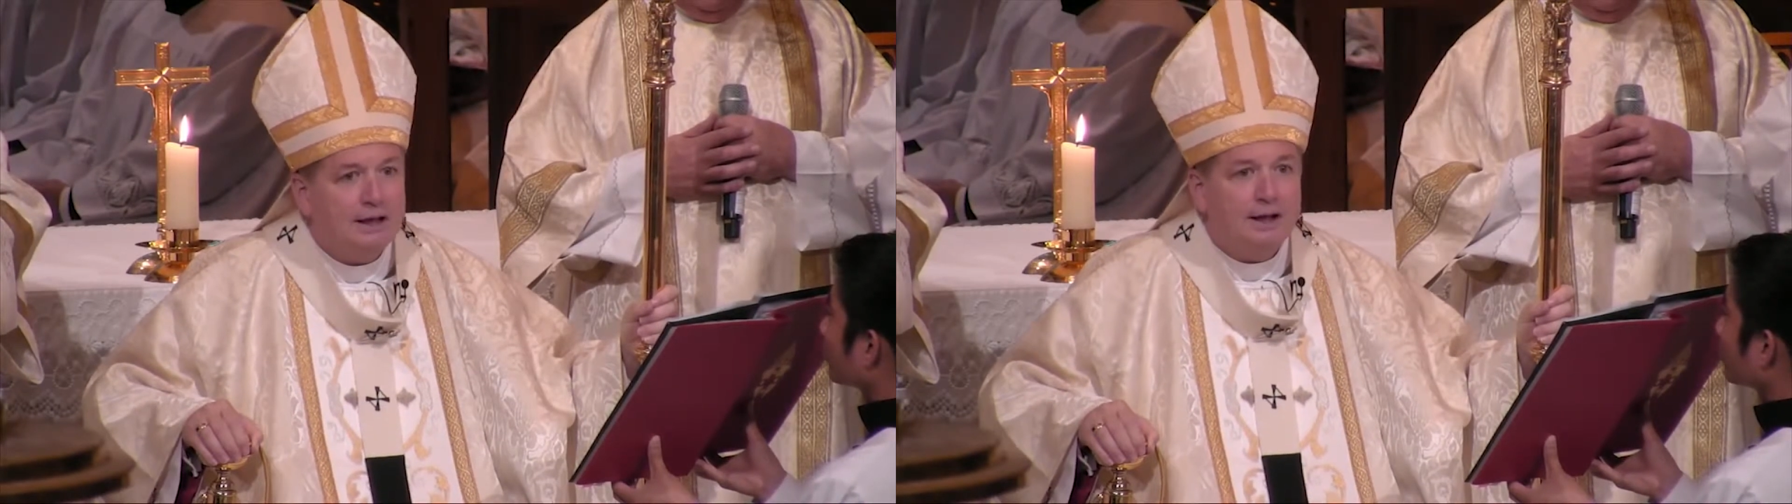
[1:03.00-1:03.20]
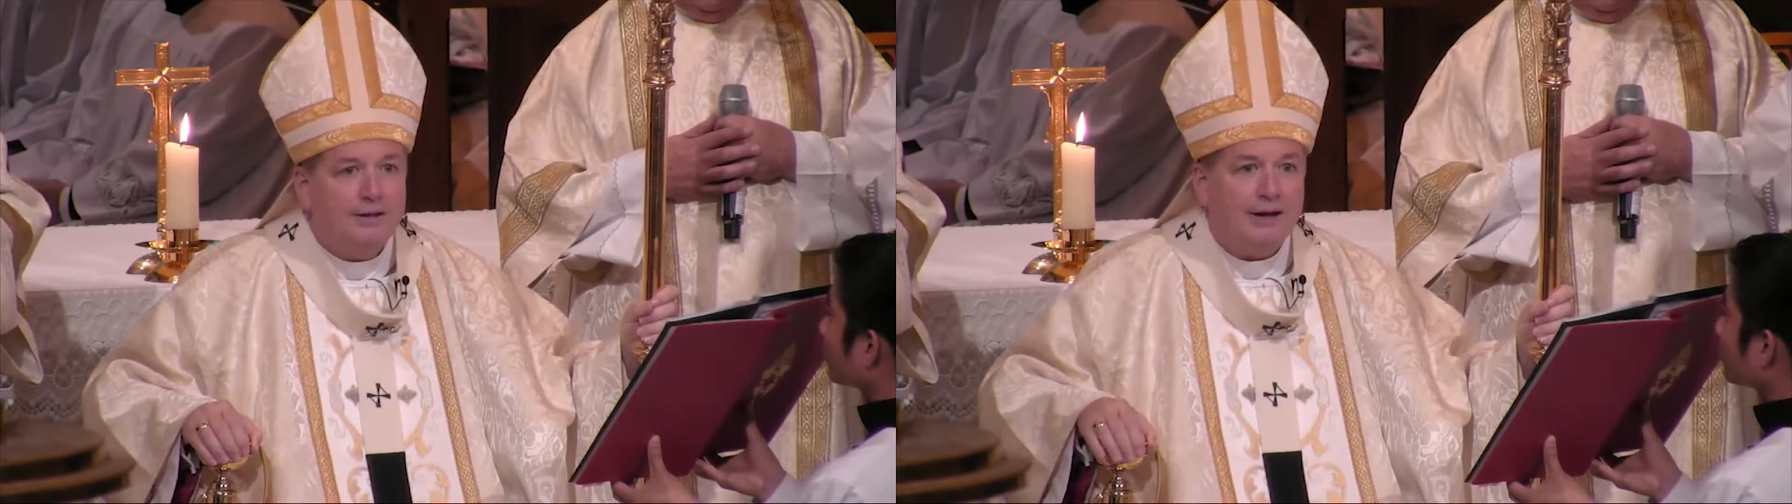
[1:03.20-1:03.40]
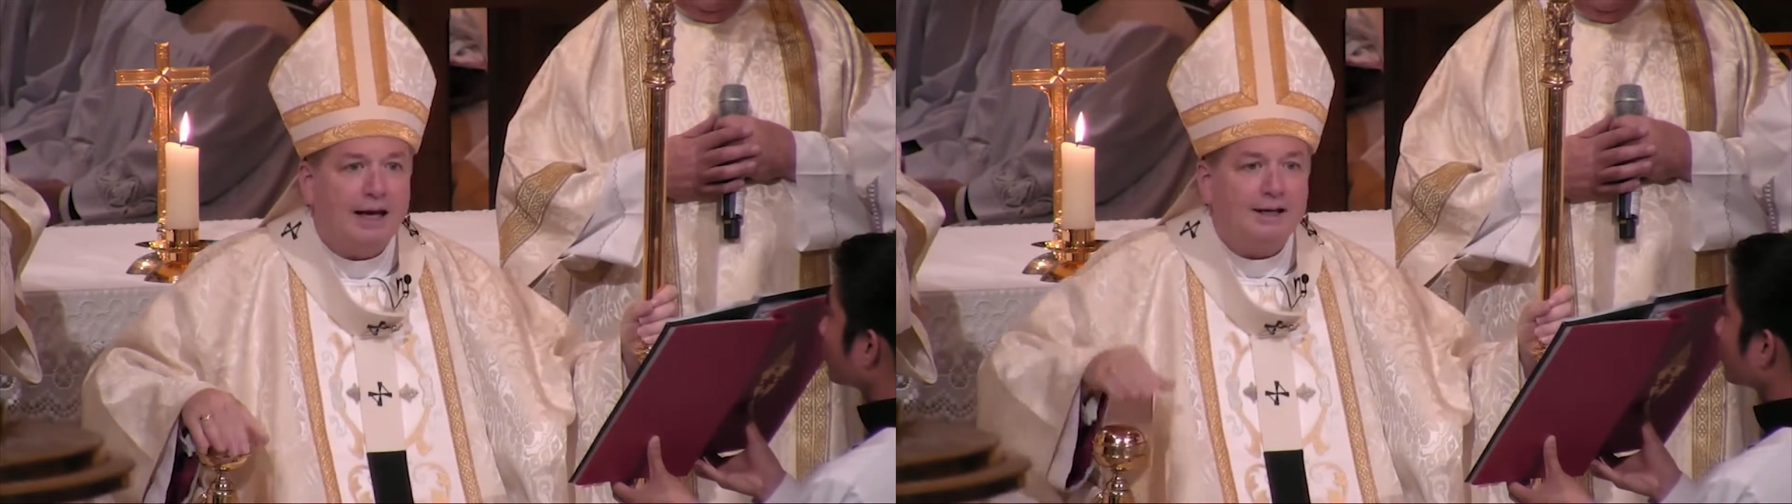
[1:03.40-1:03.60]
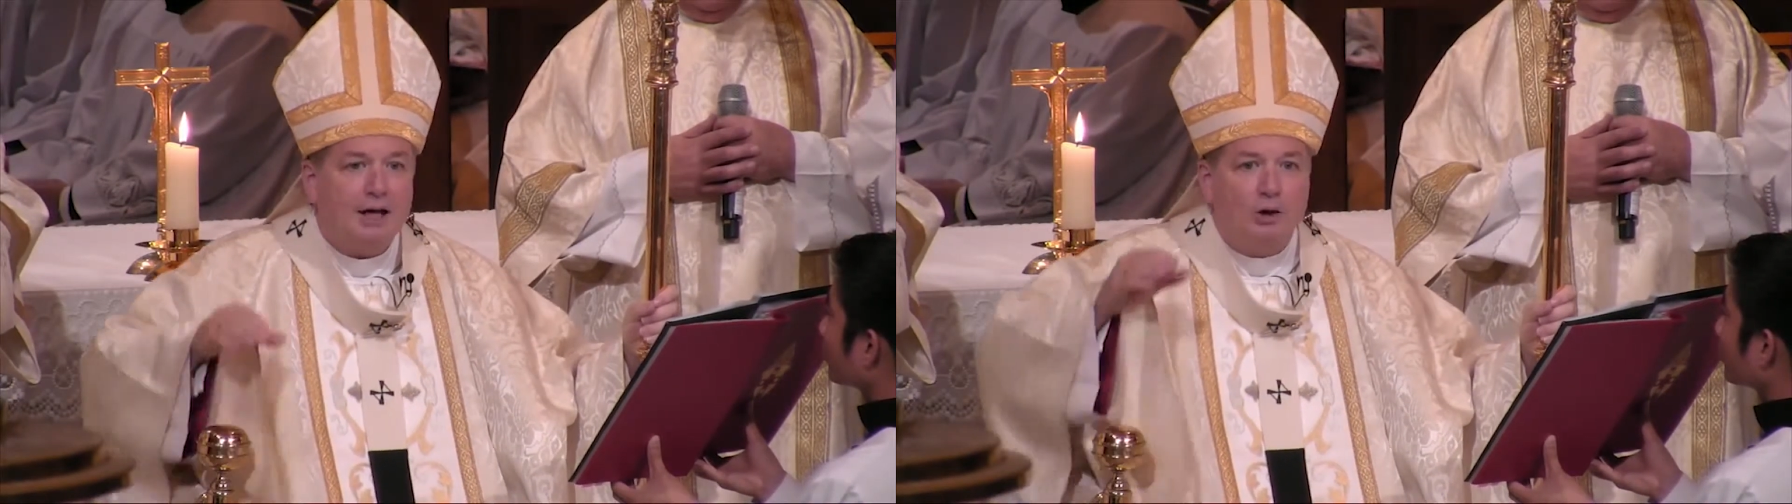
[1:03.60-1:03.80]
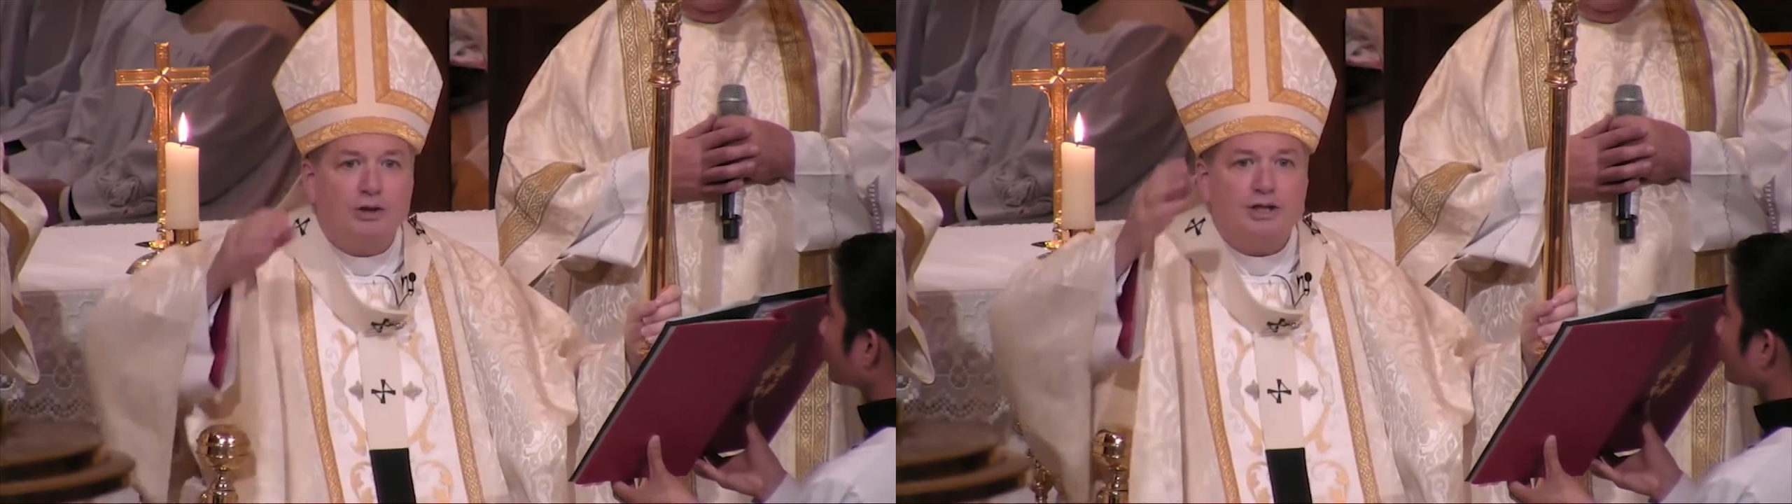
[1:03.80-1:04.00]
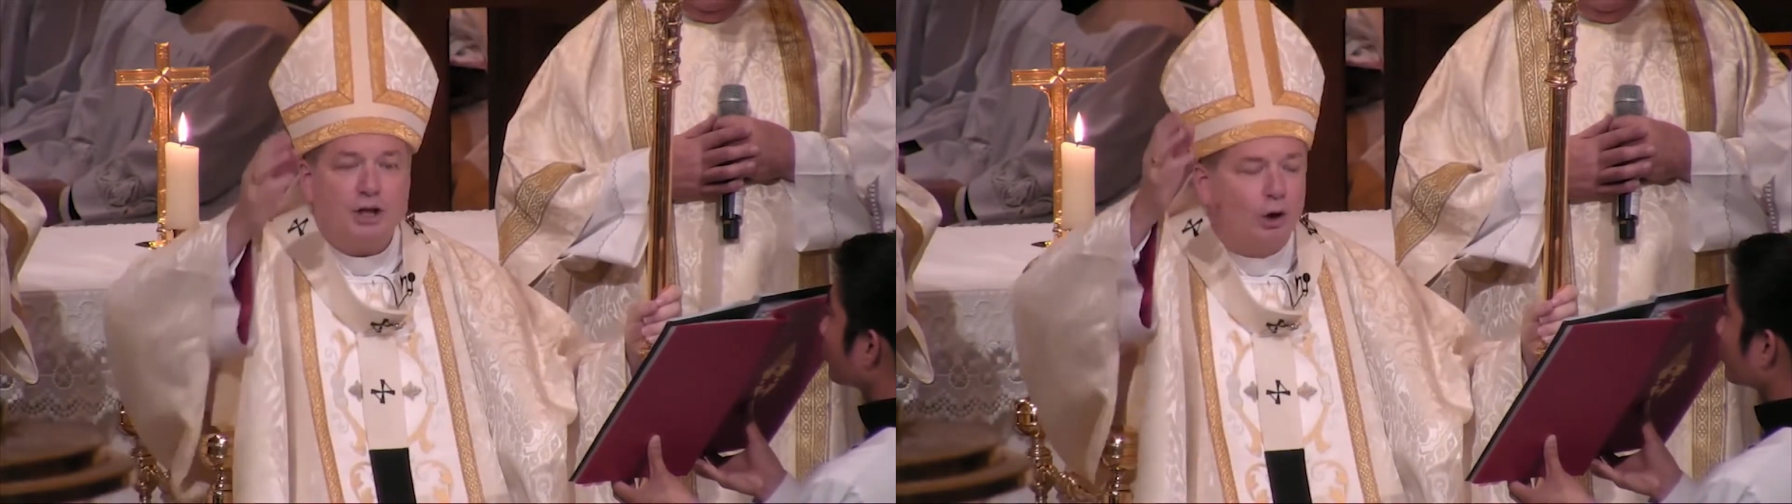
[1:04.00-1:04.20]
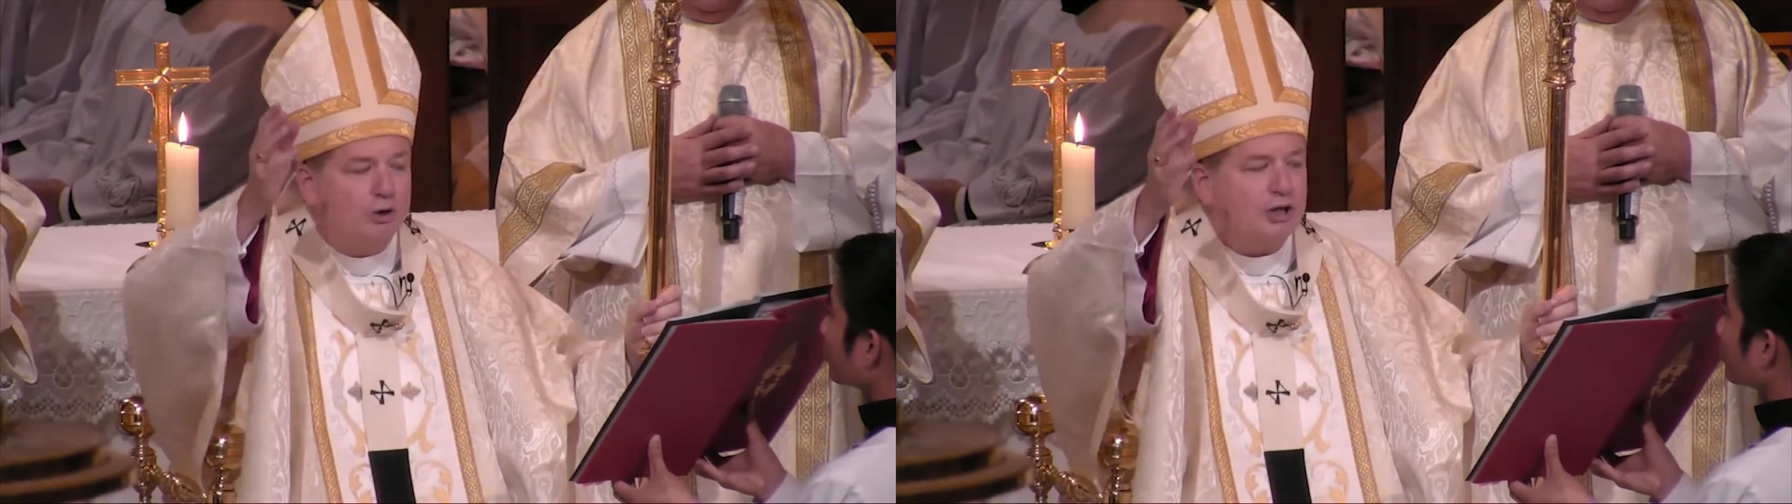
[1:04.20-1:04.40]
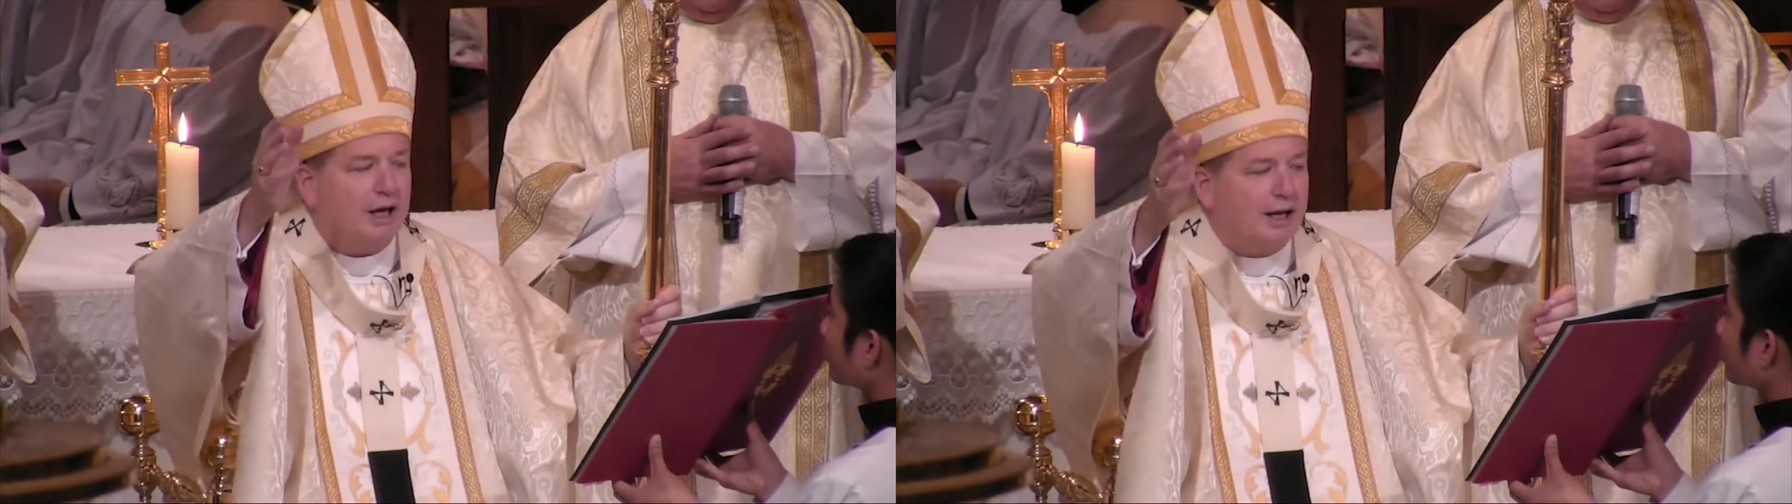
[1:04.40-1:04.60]
The unknown
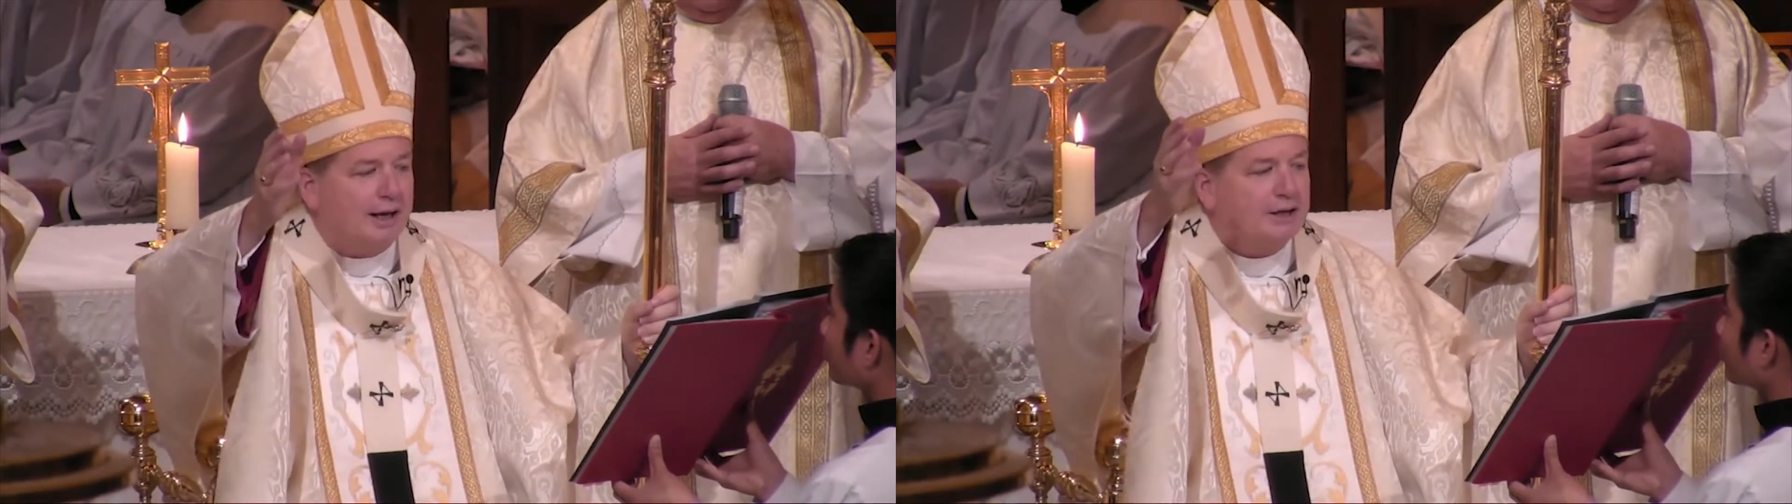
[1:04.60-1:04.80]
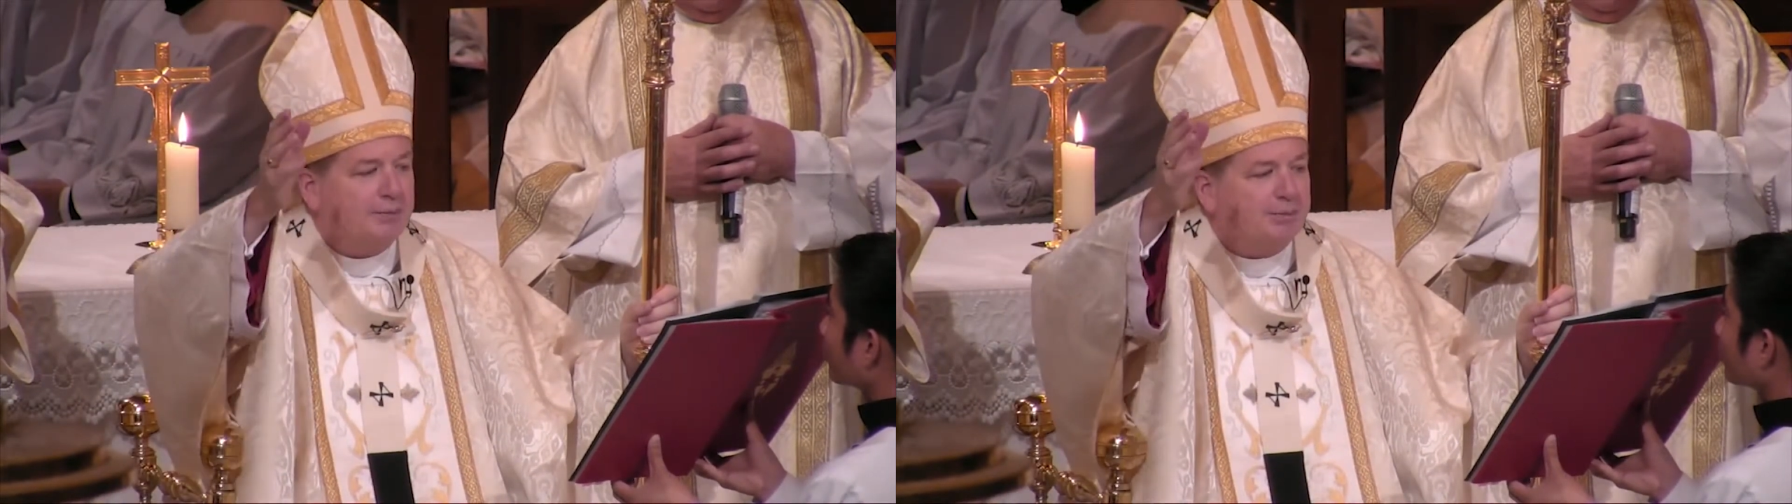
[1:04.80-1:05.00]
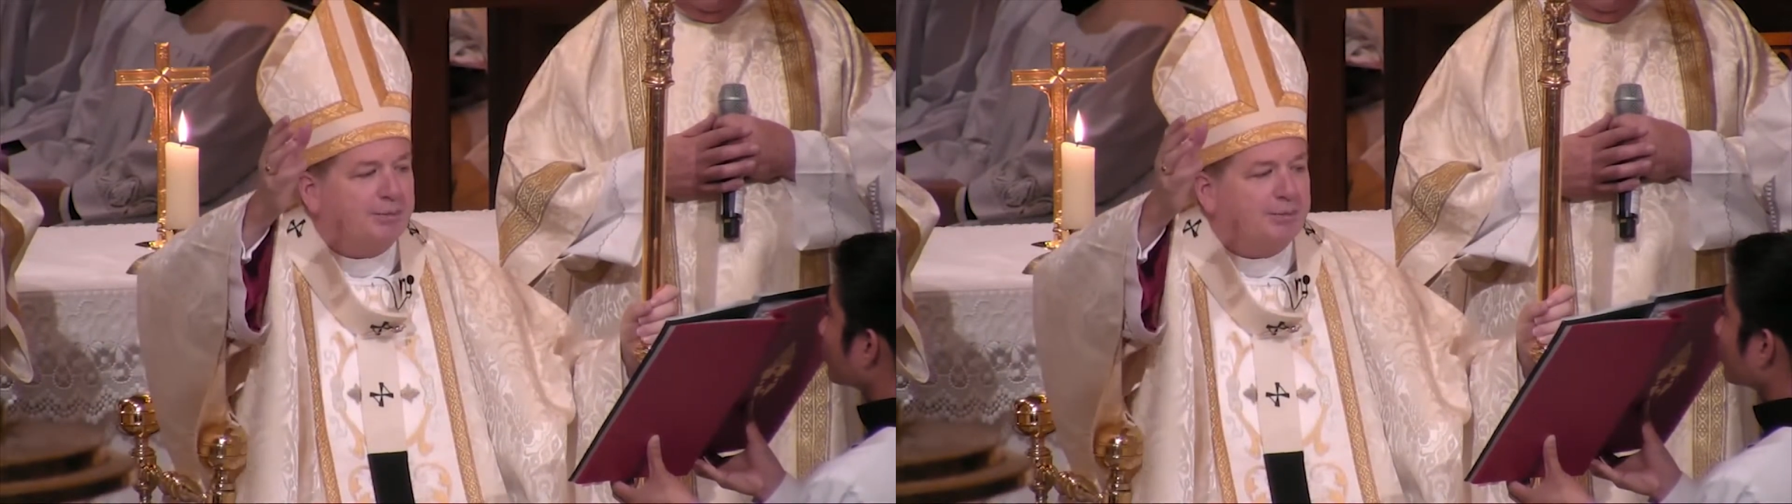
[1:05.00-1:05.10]
soldier at the